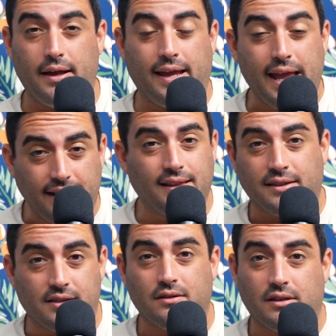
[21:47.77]
get
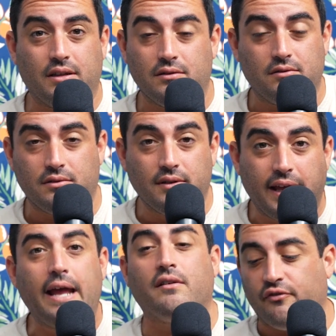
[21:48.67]

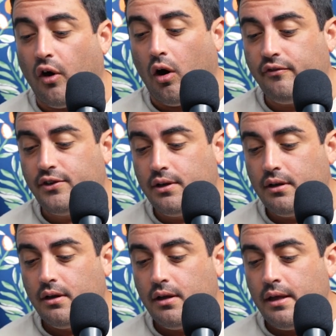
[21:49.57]
involved.
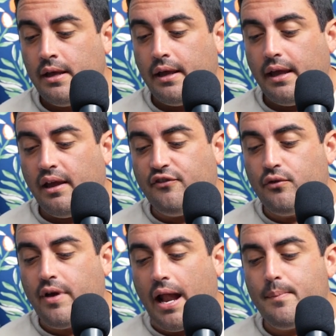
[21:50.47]
If
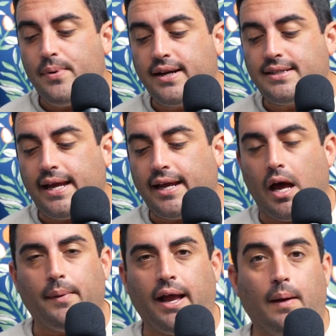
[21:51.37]
you've got a big day
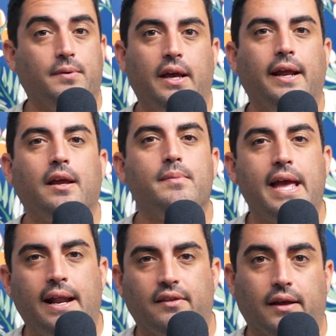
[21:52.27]
coming up, and it could
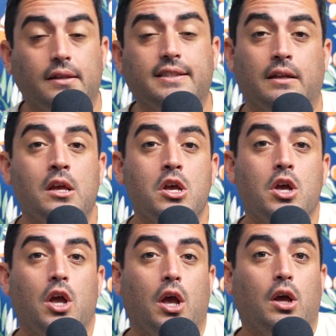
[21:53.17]
be anything. Listen,
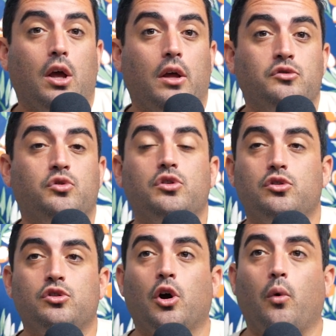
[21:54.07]

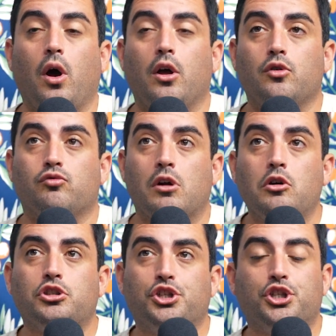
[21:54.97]

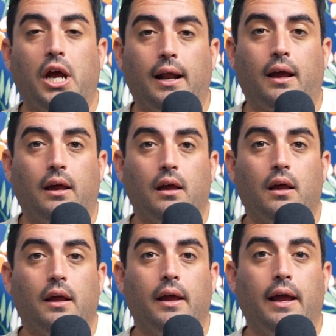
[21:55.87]
Rosh Hashanah,
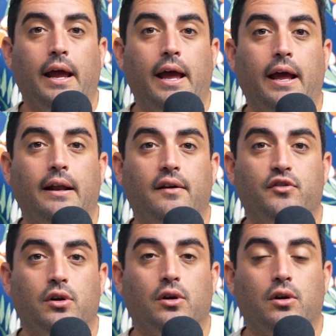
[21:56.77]
and
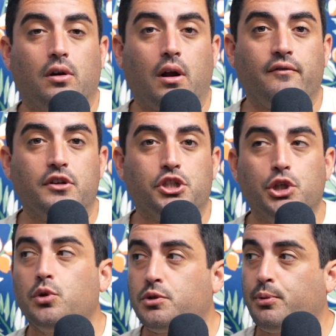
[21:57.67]
if you're of the
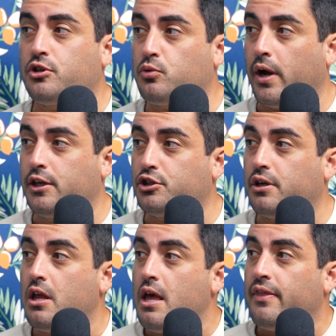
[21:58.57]
Jewish
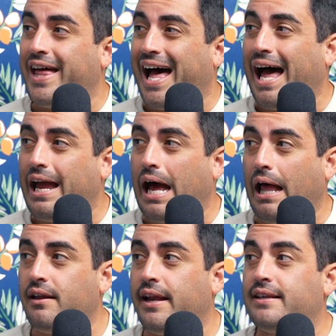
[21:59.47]
persuasion, the high
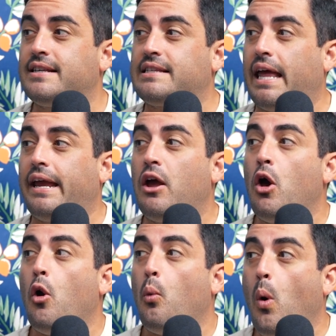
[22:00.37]
holidays is like
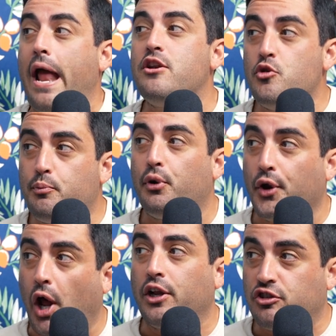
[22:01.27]
when you
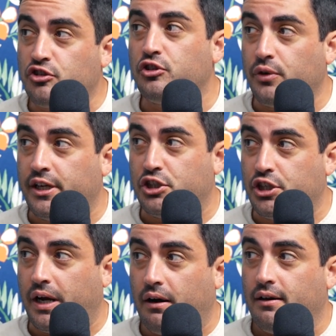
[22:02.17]
put on a suit each year.